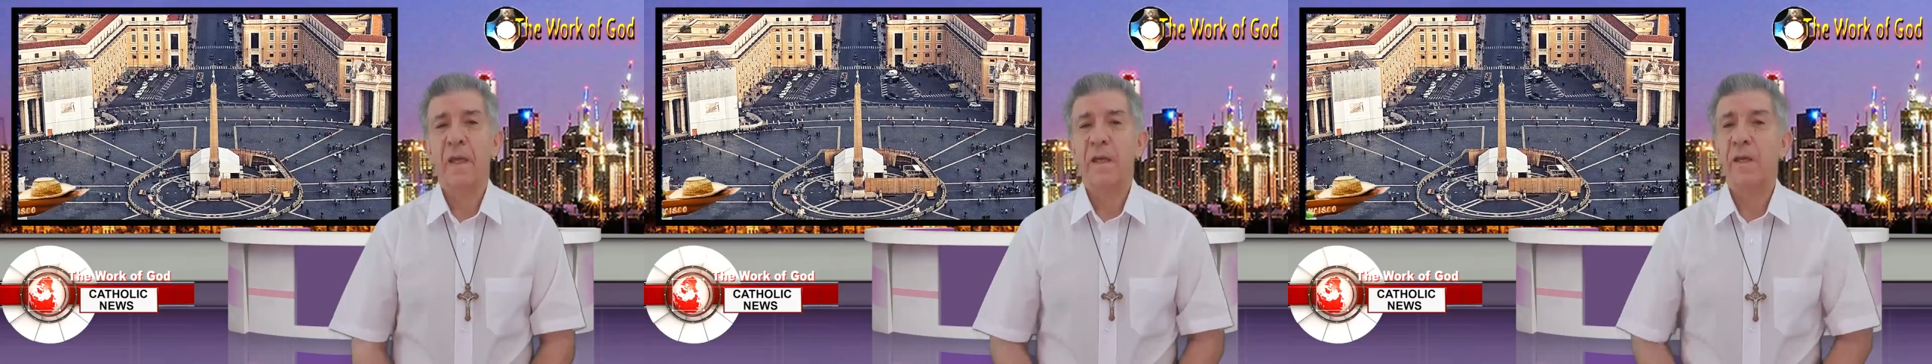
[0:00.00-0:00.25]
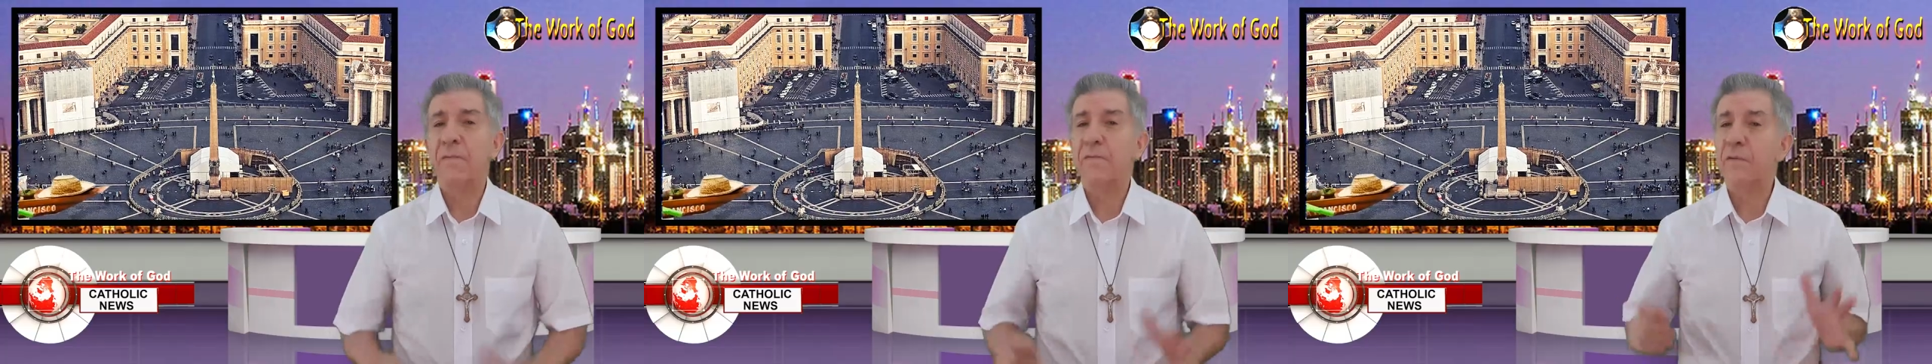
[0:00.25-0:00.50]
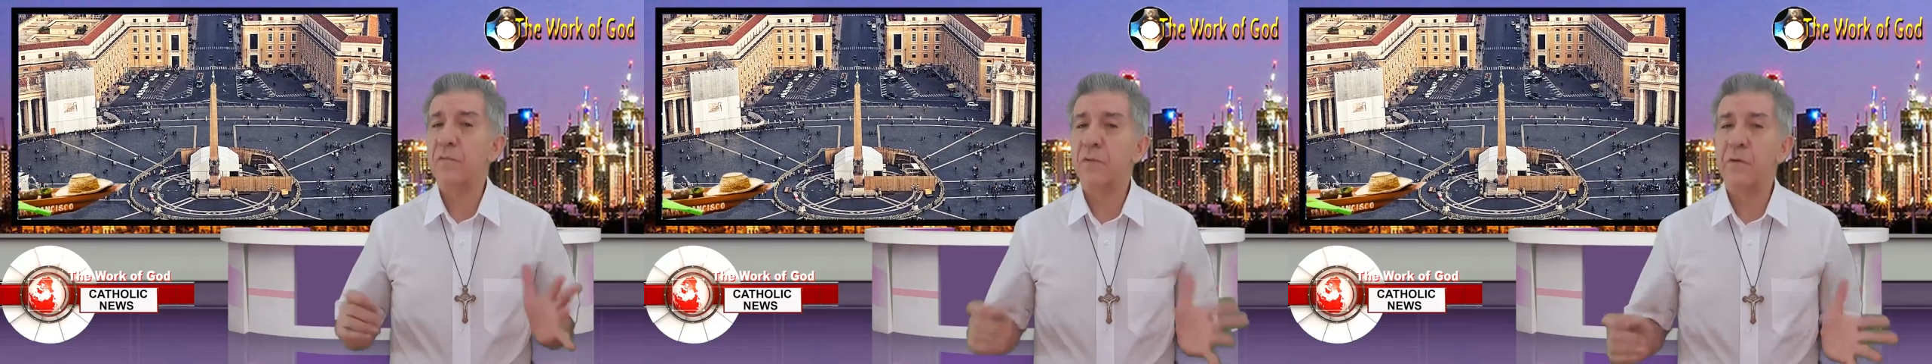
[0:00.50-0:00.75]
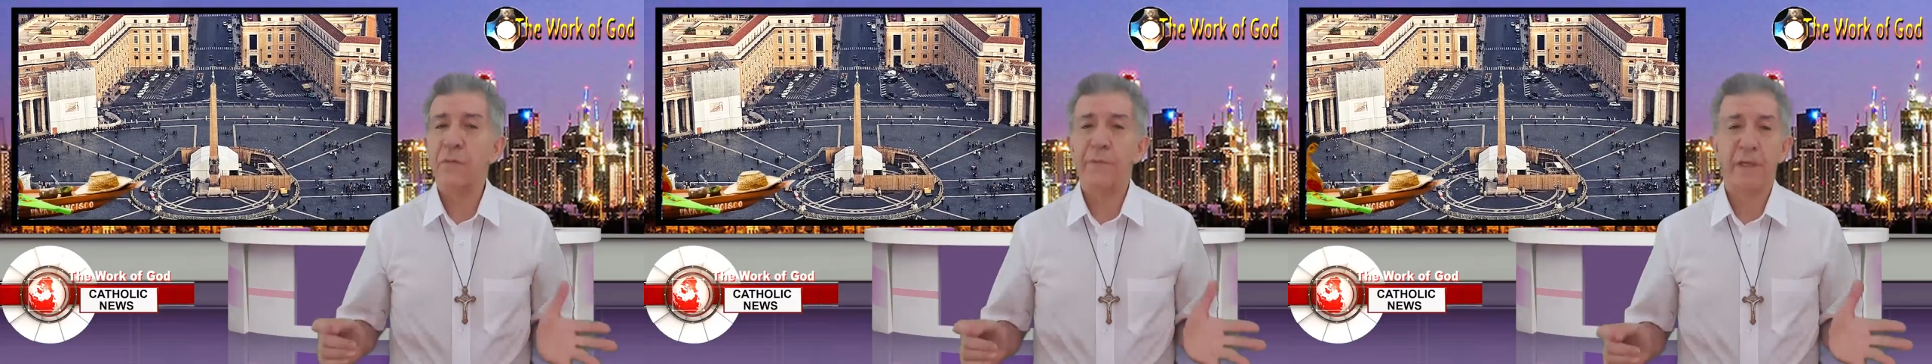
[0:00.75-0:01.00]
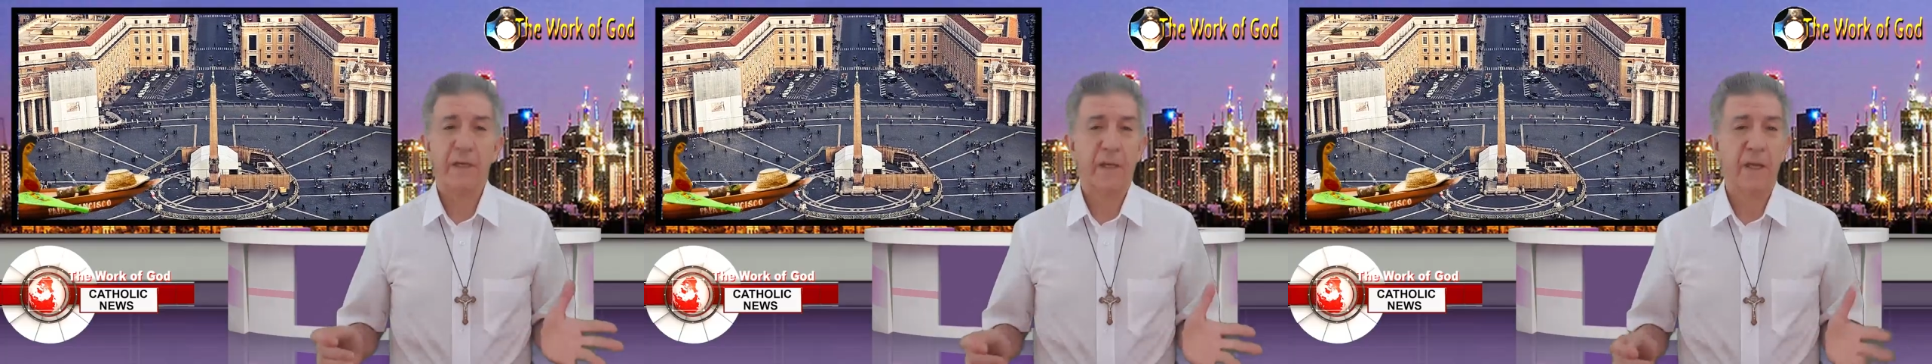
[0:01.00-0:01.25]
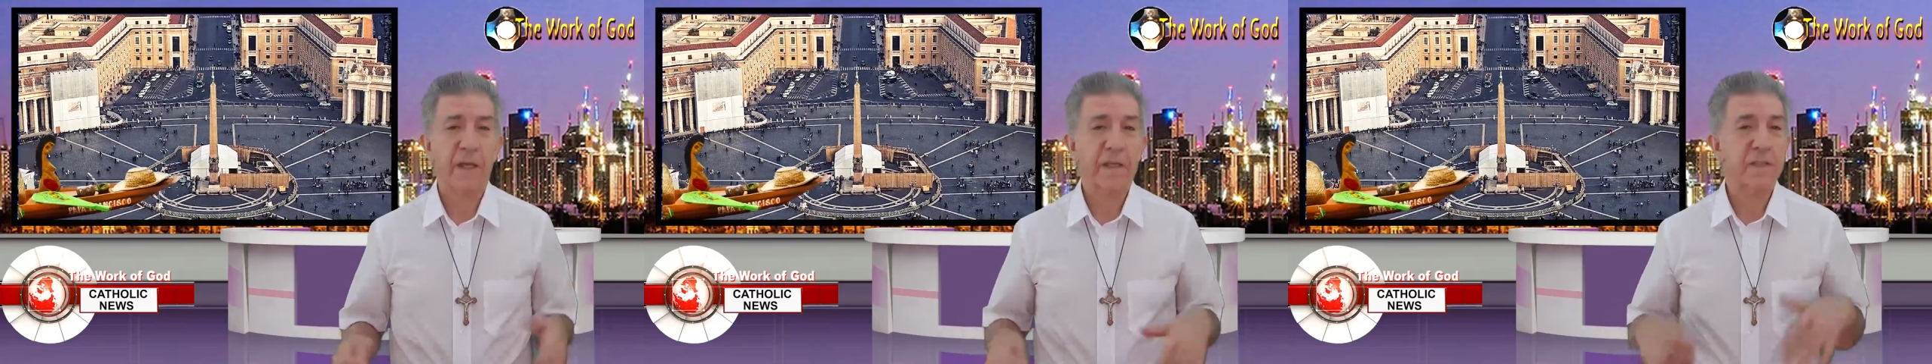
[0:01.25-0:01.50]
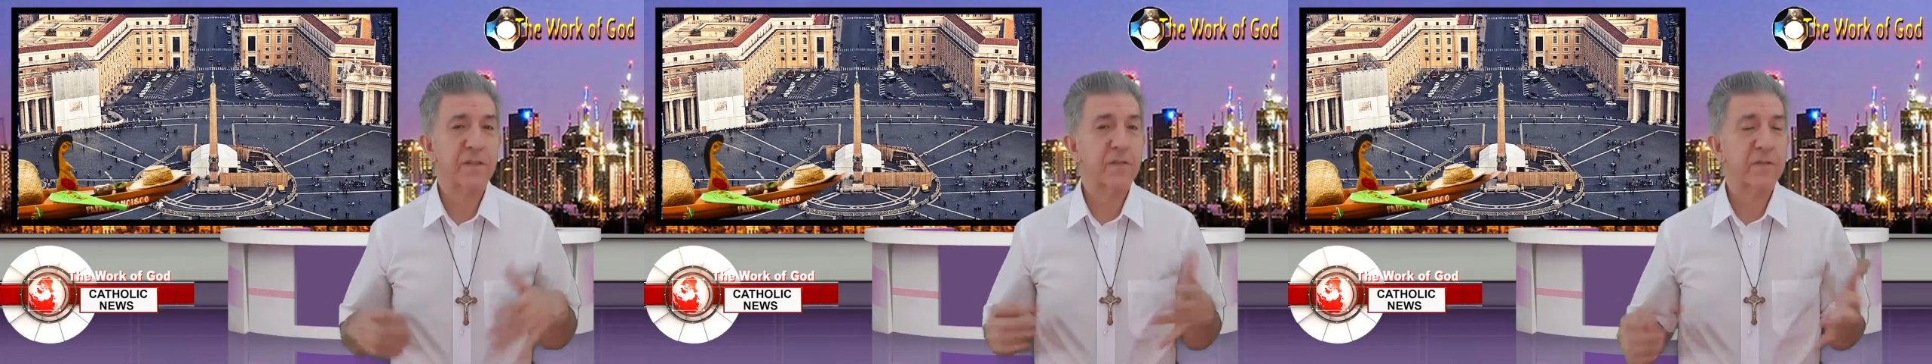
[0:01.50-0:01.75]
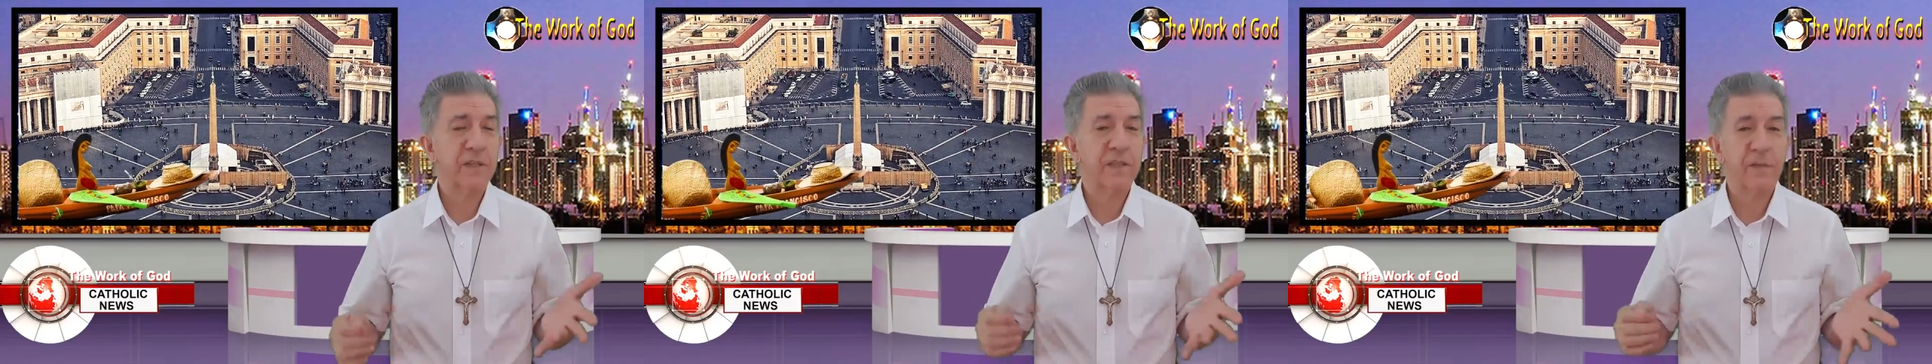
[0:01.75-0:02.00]
Global warming is
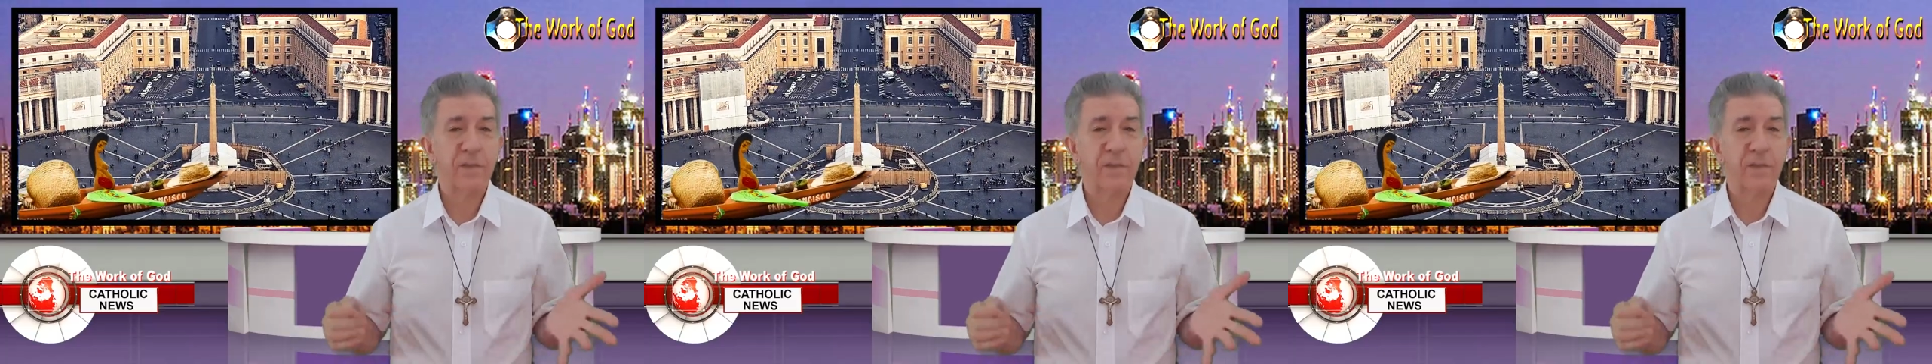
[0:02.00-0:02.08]
used as